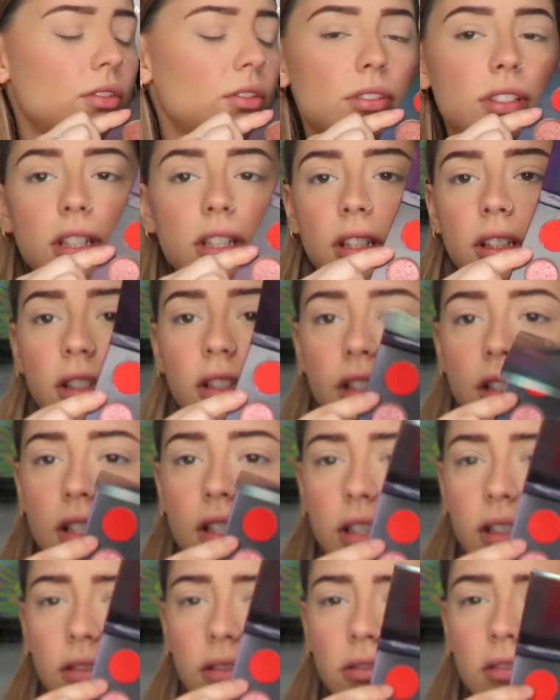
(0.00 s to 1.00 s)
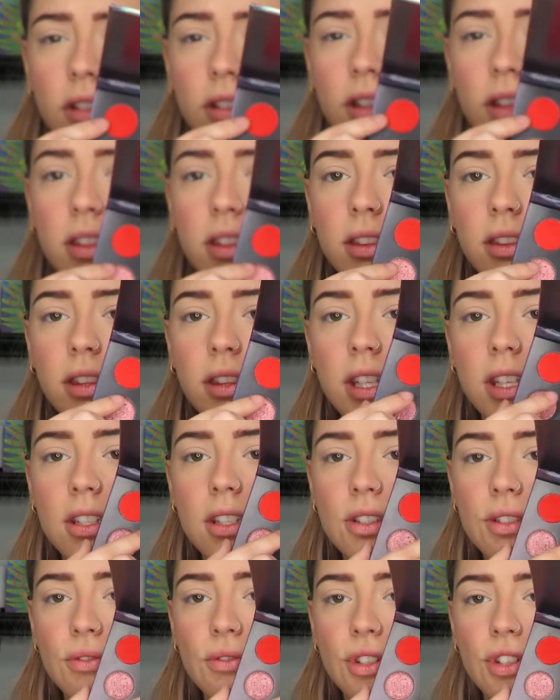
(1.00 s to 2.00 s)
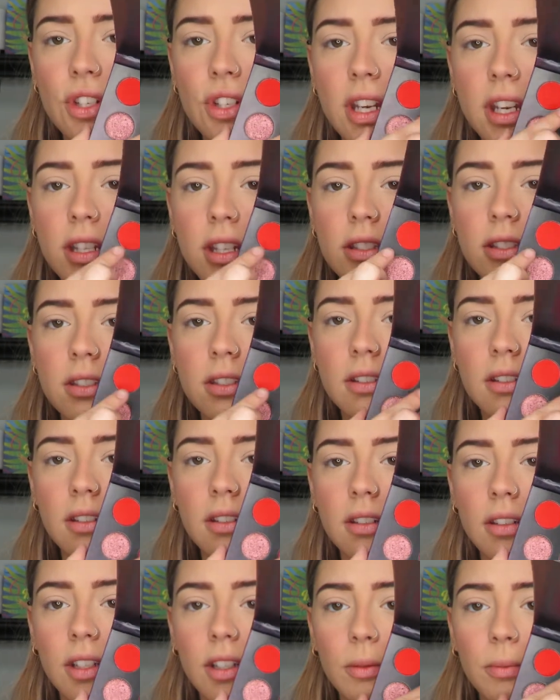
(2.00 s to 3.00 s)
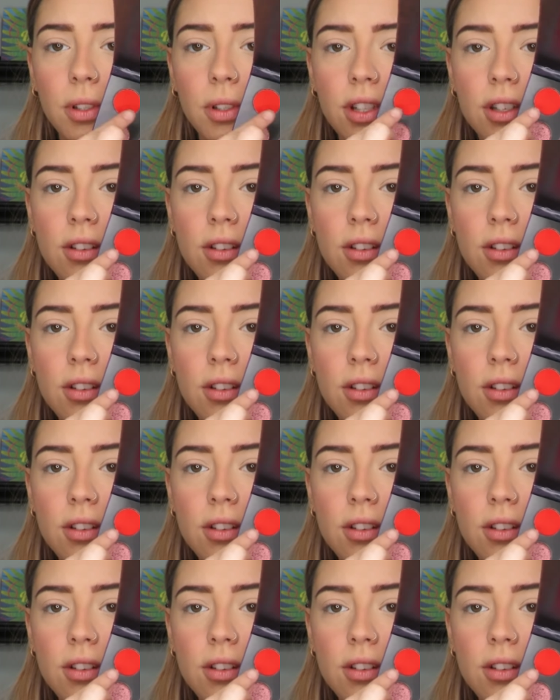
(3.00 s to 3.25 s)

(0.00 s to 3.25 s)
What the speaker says: be using these three shades up